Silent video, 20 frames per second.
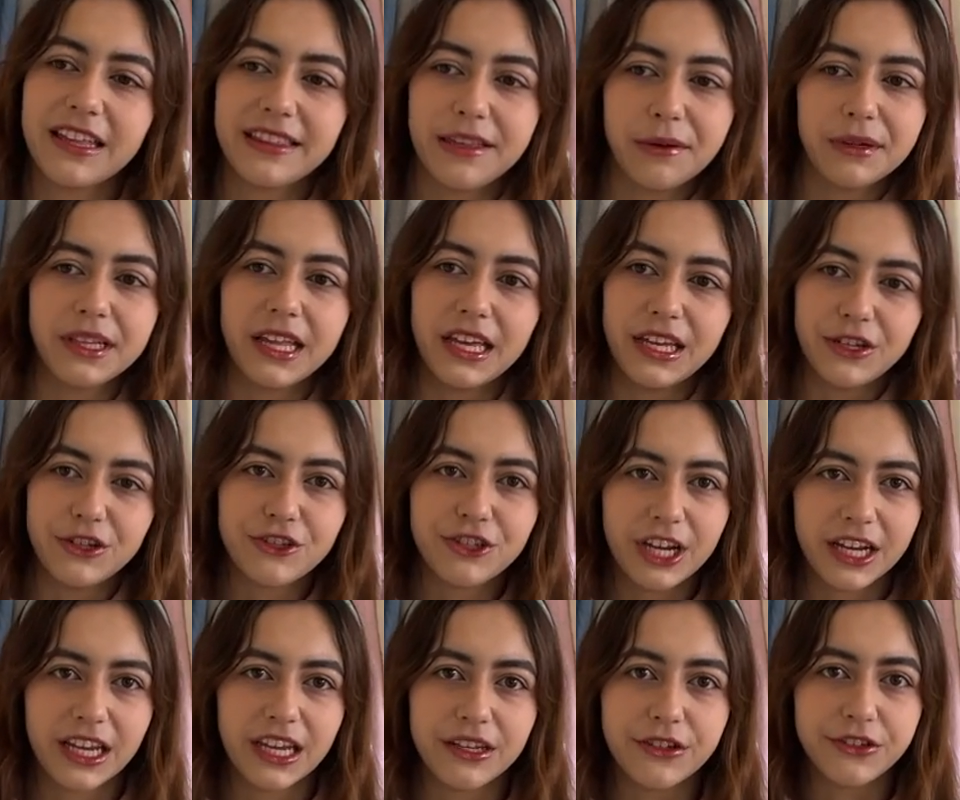that will let you
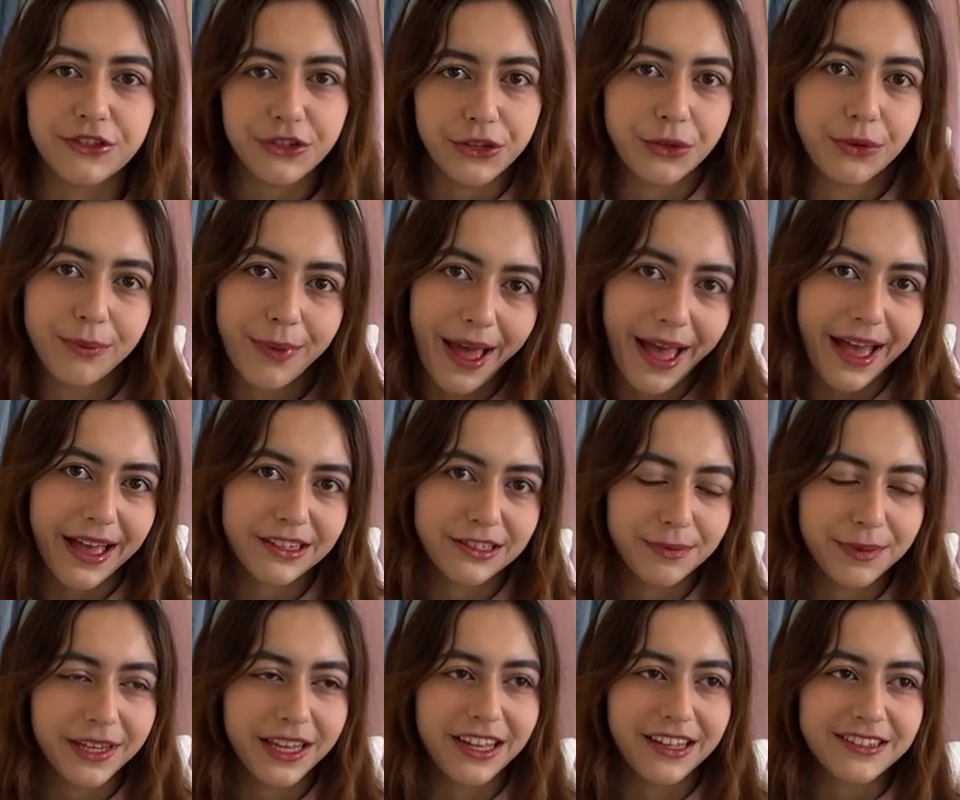check in 2 bags,
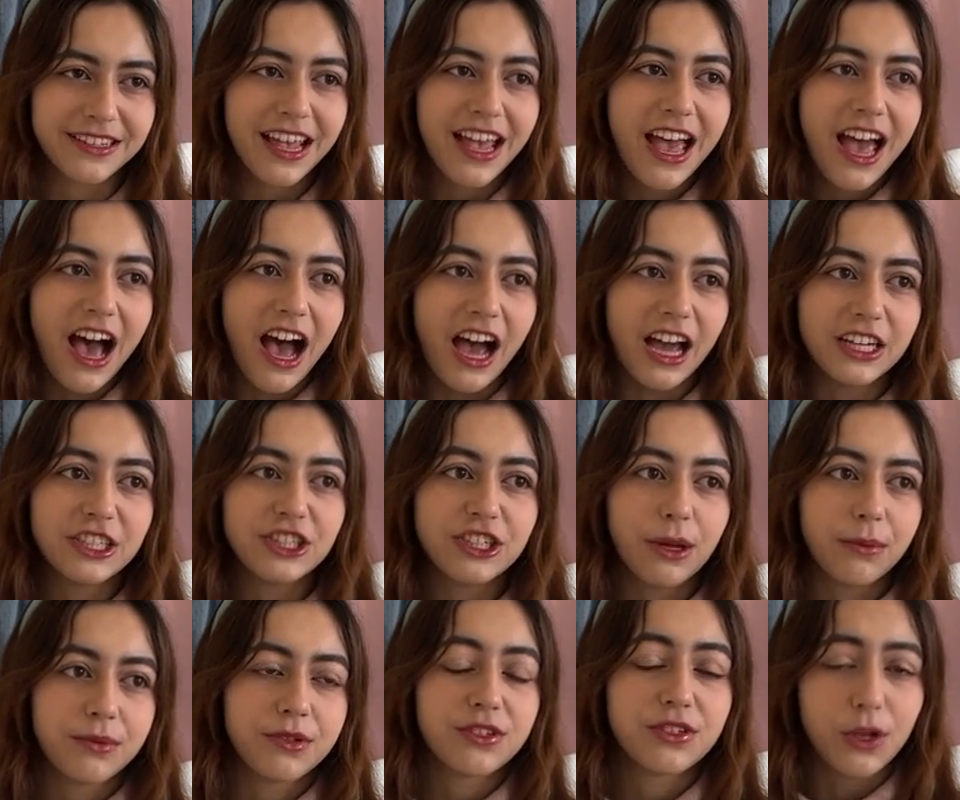because I
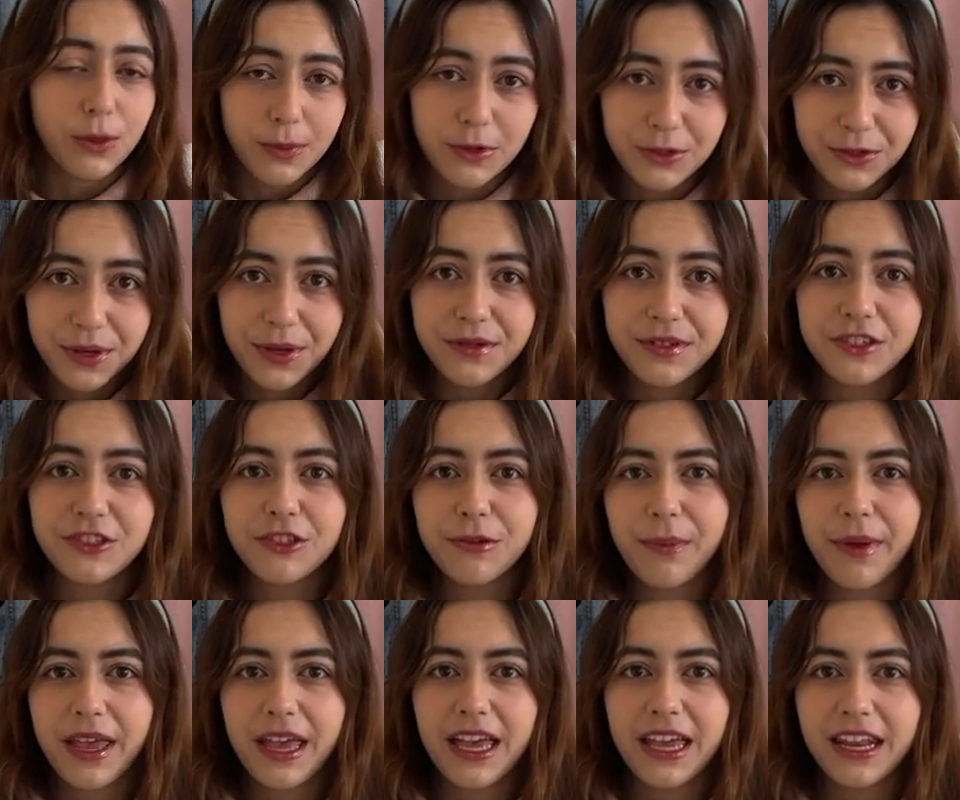shopped so much when I was in
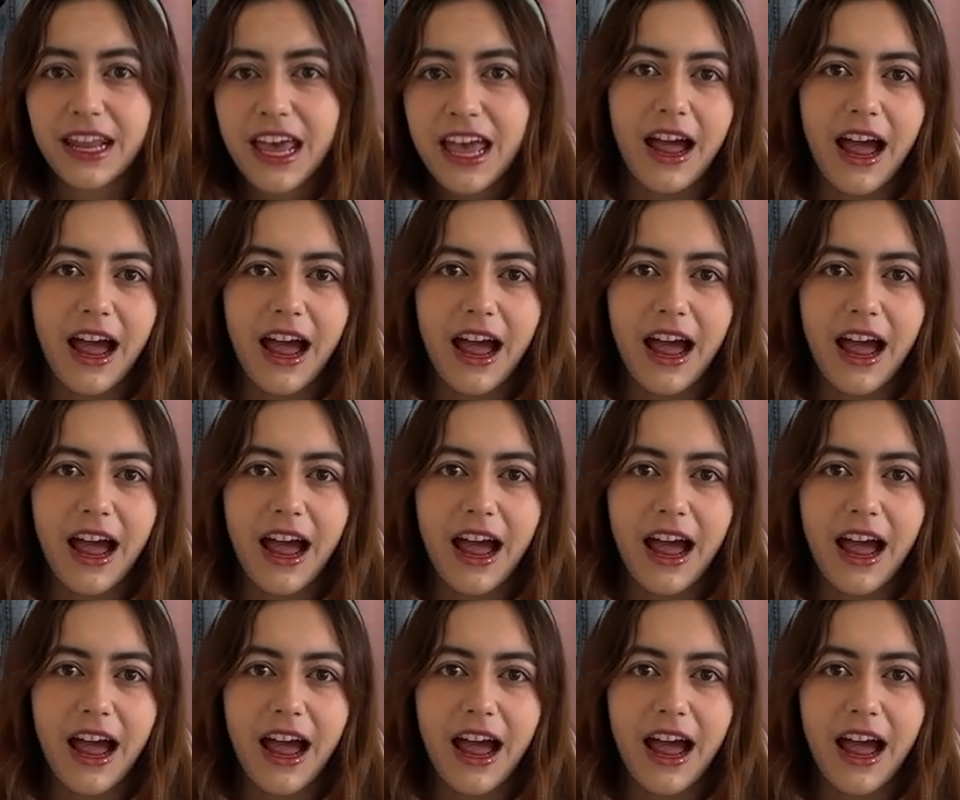Japan.